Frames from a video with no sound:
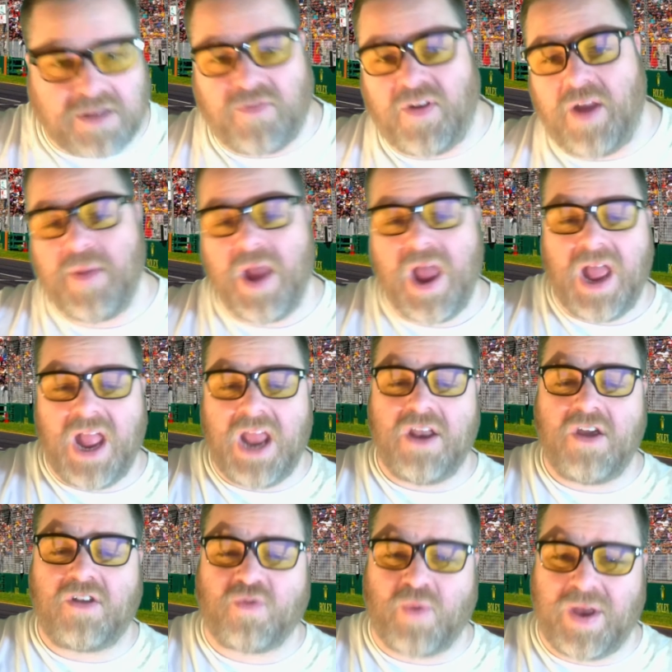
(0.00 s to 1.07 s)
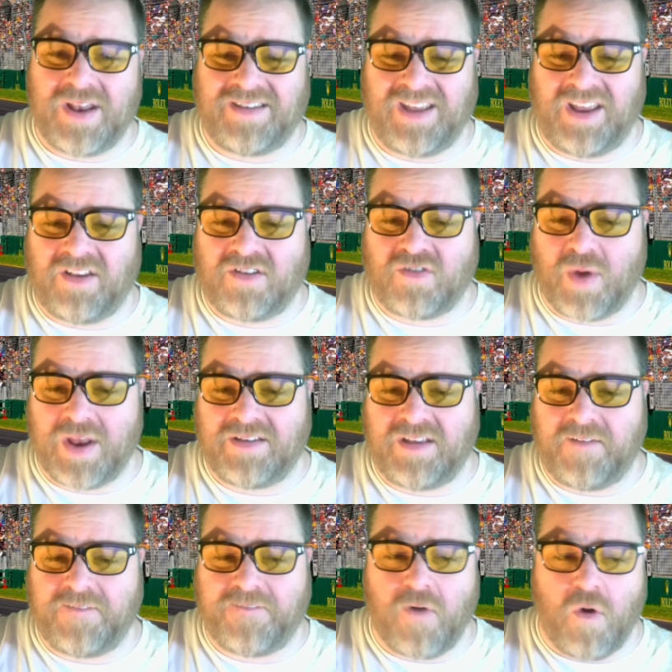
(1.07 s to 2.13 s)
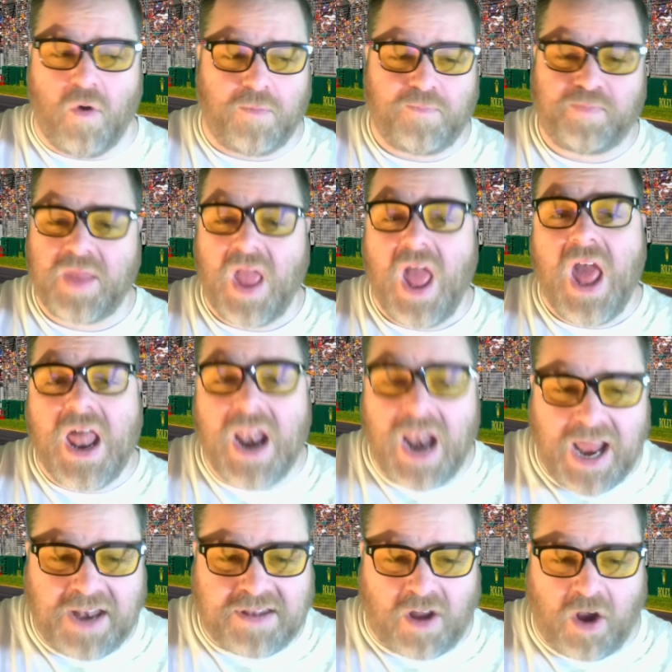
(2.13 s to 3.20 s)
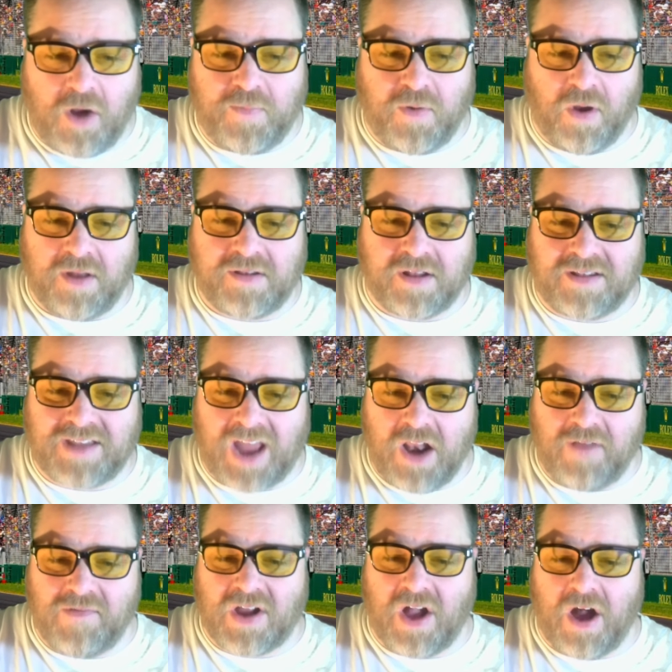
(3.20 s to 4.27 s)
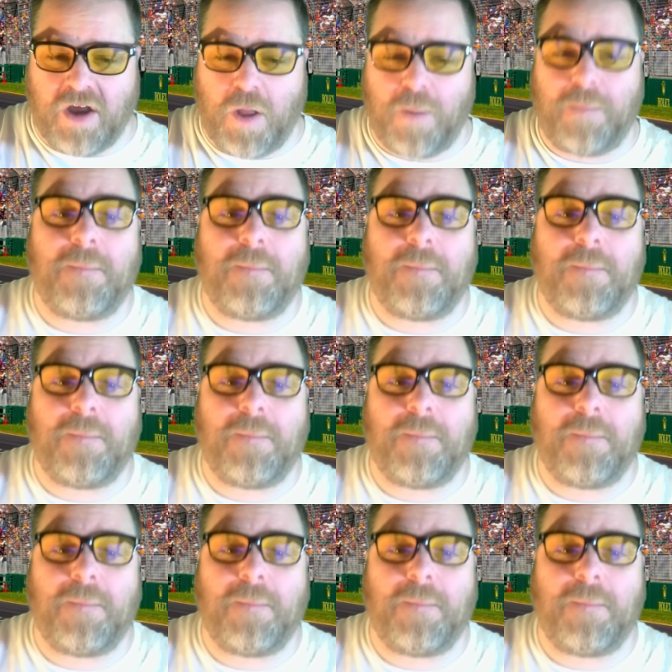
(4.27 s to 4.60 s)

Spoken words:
of him in 2024. Let's hope not. So Danny Ricciardo,